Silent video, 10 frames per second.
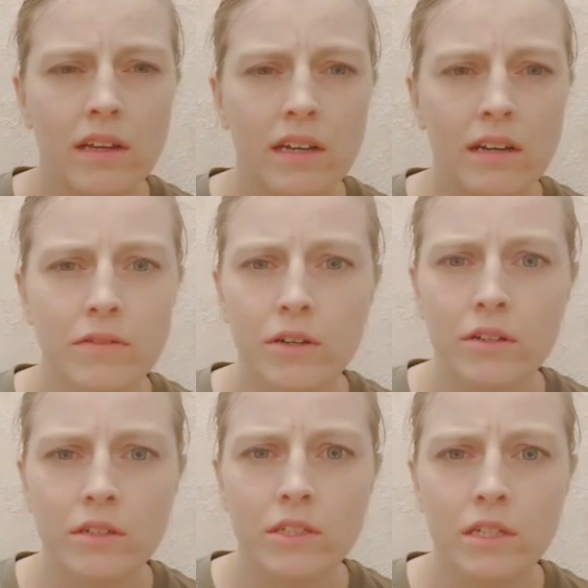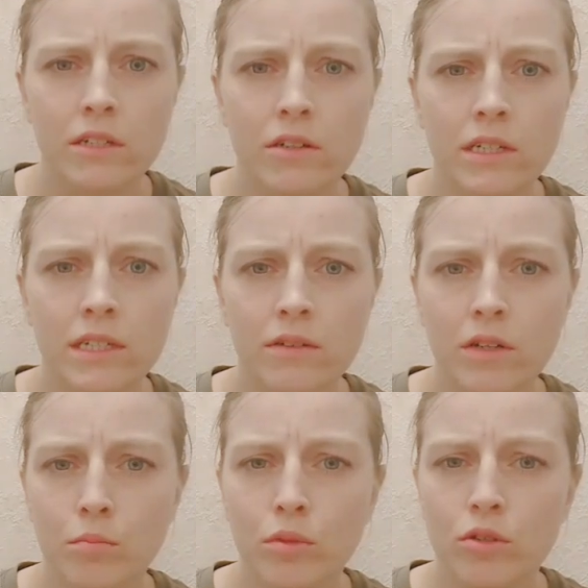and I have honestly no idea where
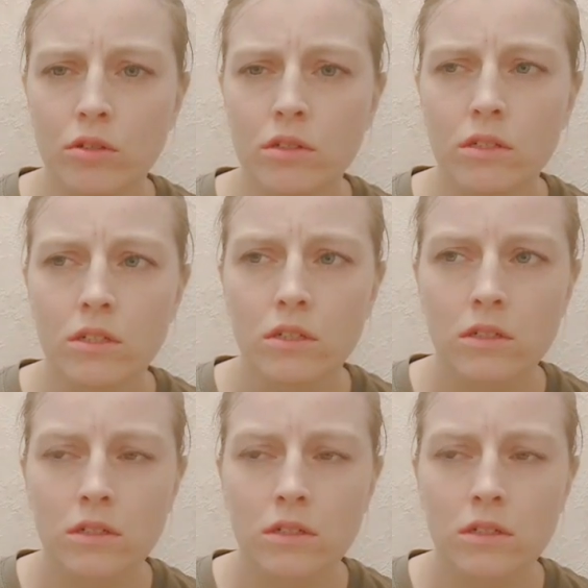I put it.